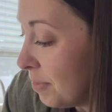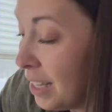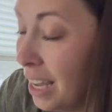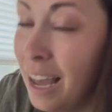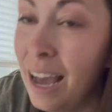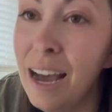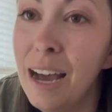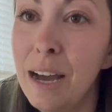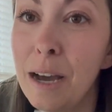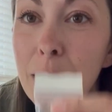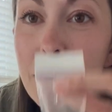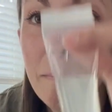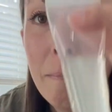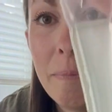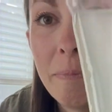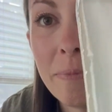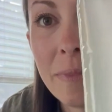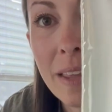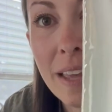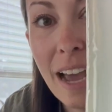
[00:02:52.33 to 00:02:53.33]
I
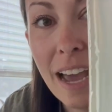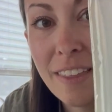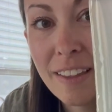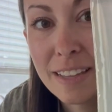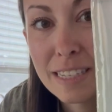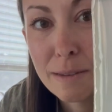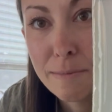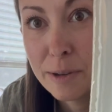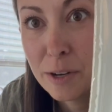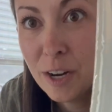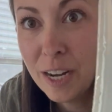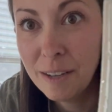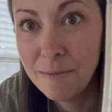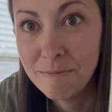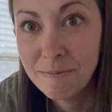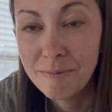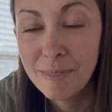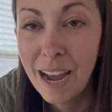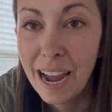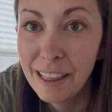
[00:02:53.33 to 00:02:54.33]
think it's gonna be
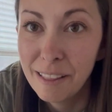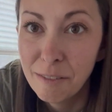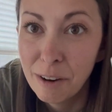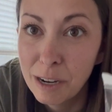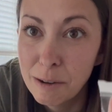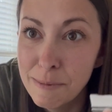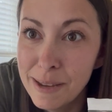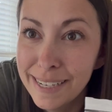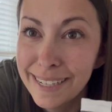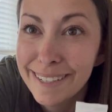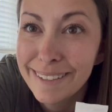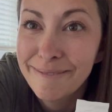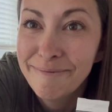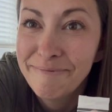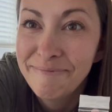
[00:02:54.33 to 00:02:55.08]
great. Highly recommended.